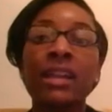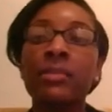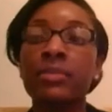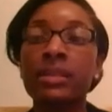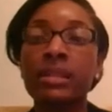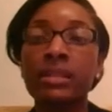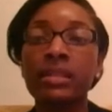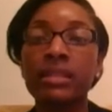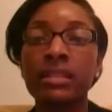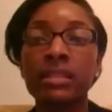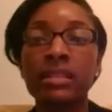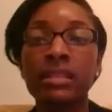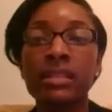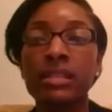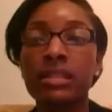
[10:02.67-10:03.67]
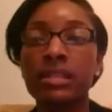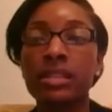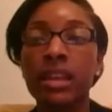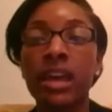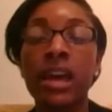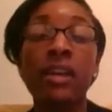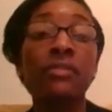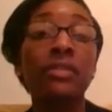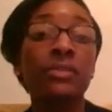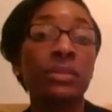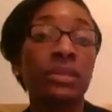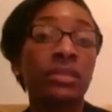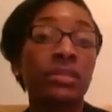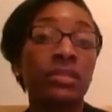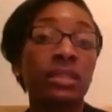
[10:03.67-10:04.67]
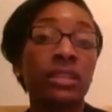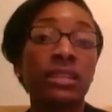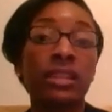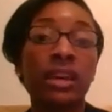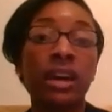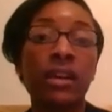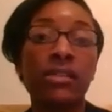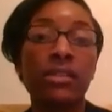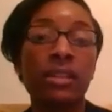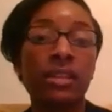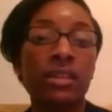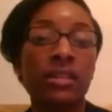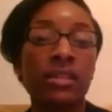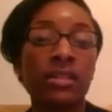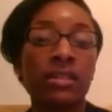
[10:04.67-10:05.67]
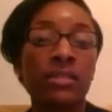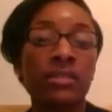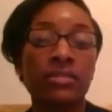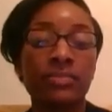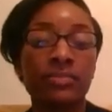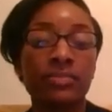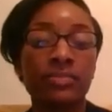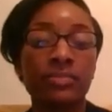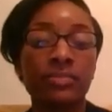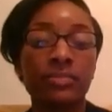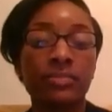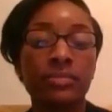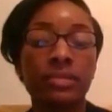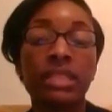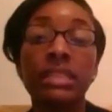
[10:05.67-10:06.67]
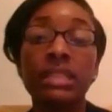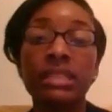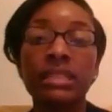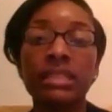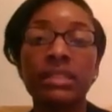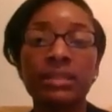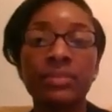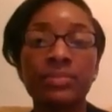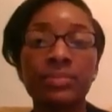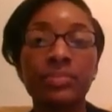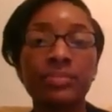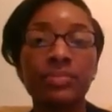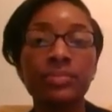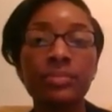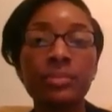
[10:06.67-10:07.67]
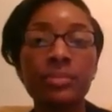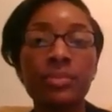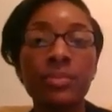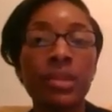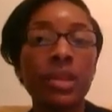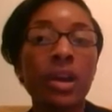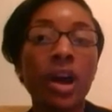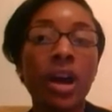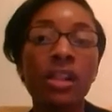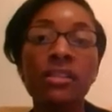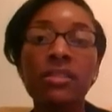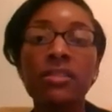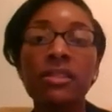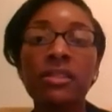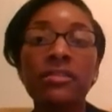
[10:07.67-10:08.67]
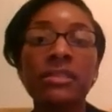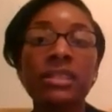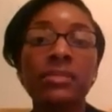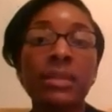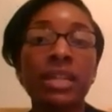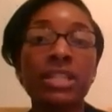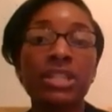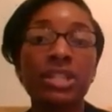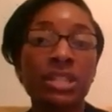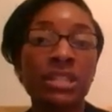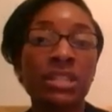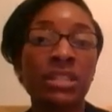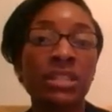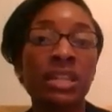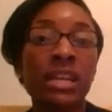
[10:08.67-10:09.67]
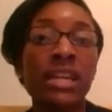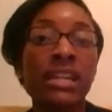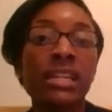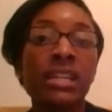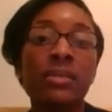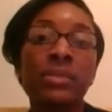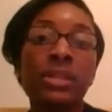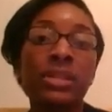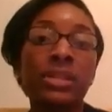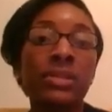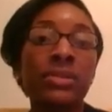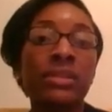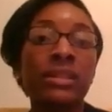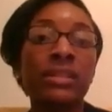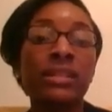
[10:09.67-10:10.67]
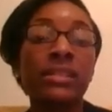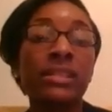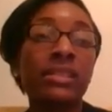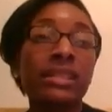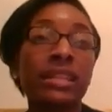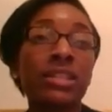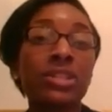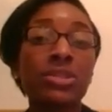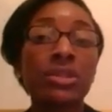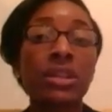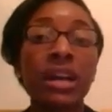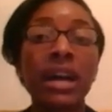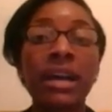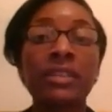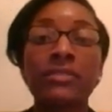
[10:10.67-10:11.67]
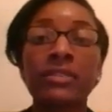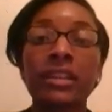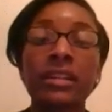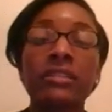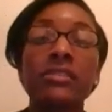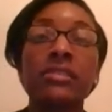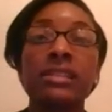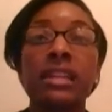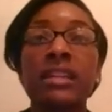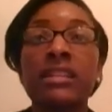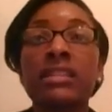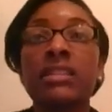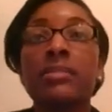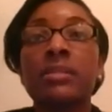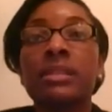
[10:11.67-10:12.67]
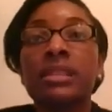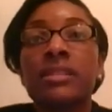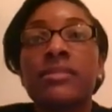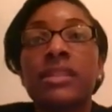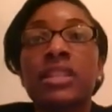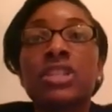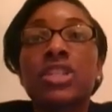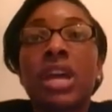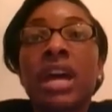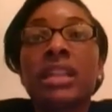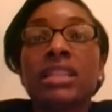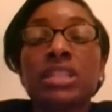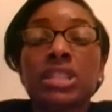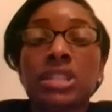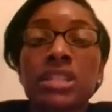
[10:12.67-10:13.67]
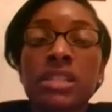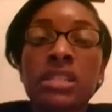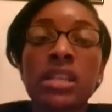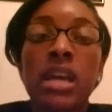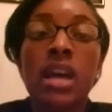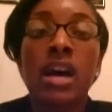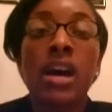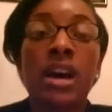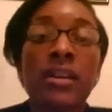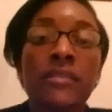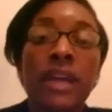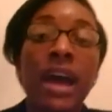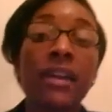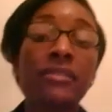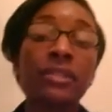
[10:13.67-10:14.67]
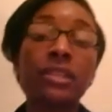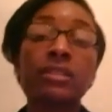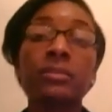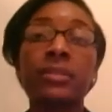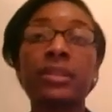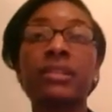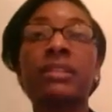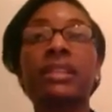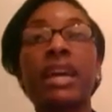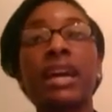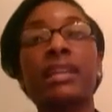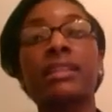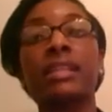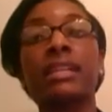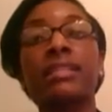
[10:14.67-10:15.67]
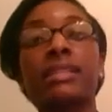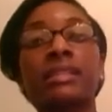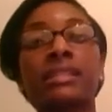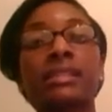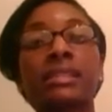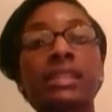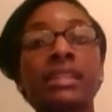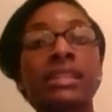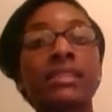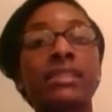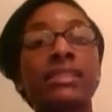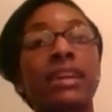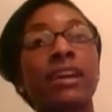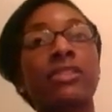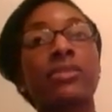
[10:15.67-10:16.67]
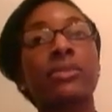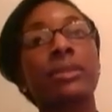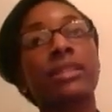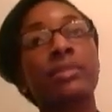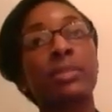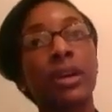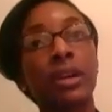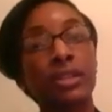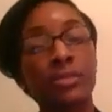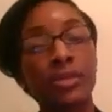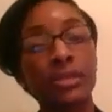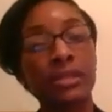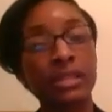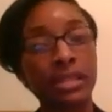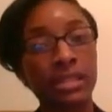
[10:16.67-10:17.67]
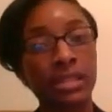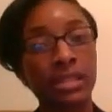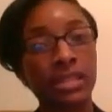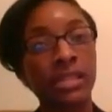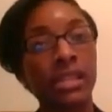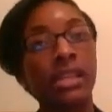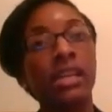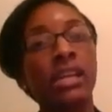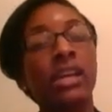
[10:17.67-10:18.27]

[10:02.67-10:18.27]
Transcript: NPs, everyone in the healthcare system. All the theories mentioned can be used as an essential guide for understanding the beliefs and challenges of African American adolescents in Southwest Baltimore City